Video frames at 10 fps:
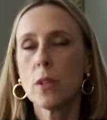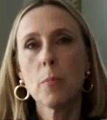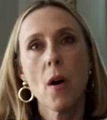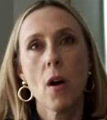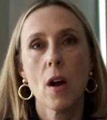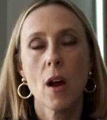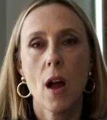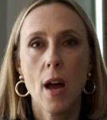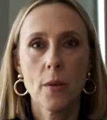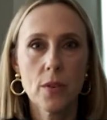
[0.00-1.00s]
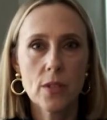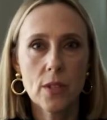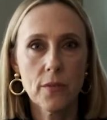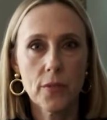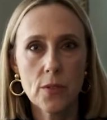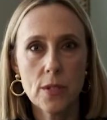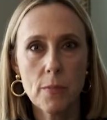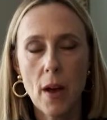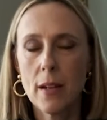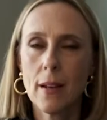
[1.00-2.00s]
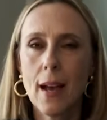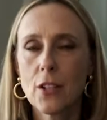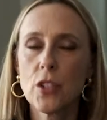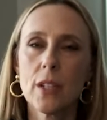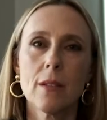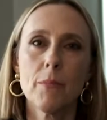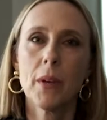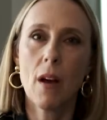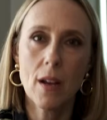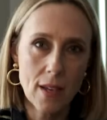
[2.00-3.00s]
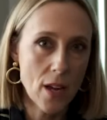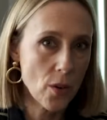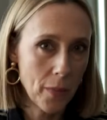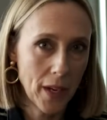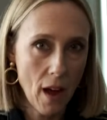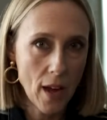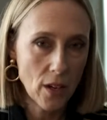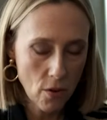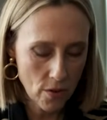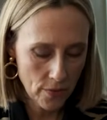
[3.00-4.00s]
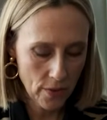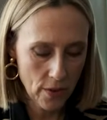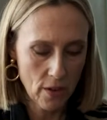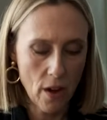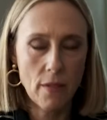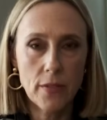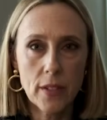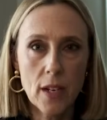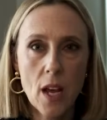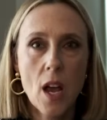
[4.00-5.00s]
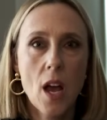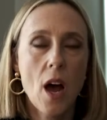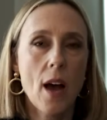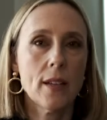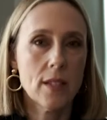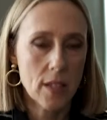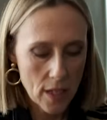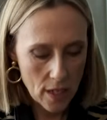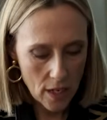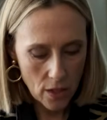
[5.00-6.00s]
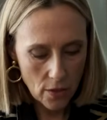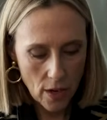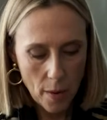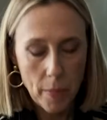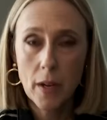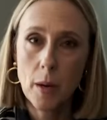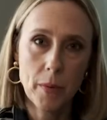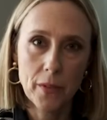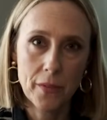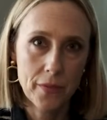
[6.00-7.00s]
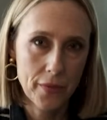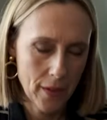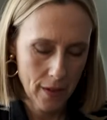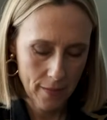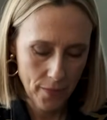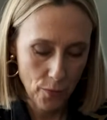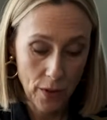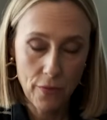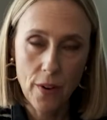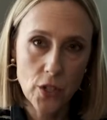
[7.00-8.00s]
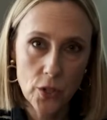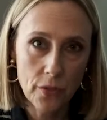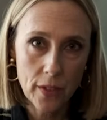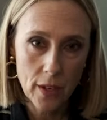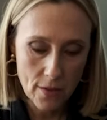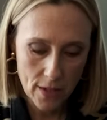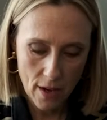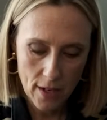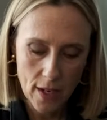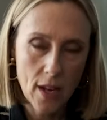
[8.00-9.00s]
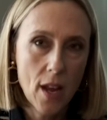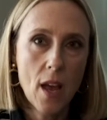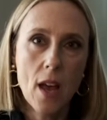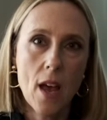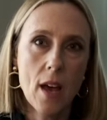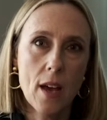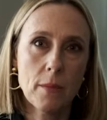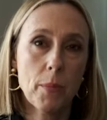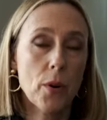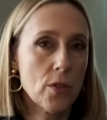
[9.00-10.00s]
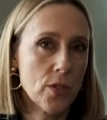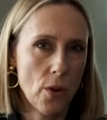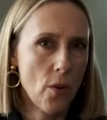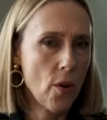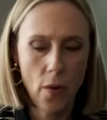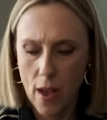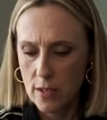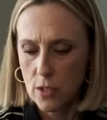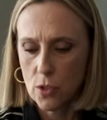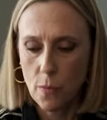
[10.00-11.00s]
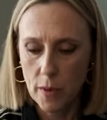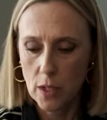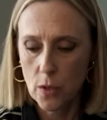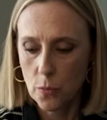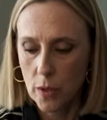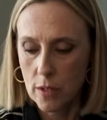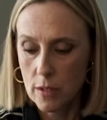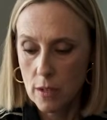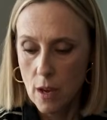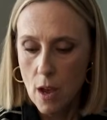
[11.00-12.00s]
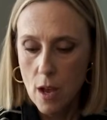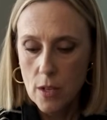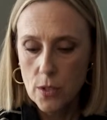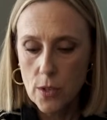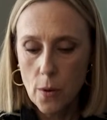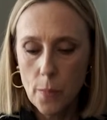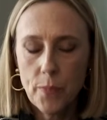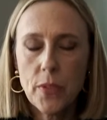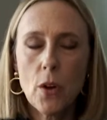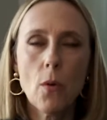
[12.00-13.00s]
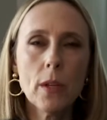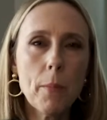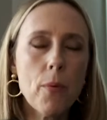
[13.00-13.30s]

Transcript: part I was confused about, and actually because I don't make I-cords very often, I did look up a couple of refresher videos on it, and Pearl Soho has so many good ones. So the only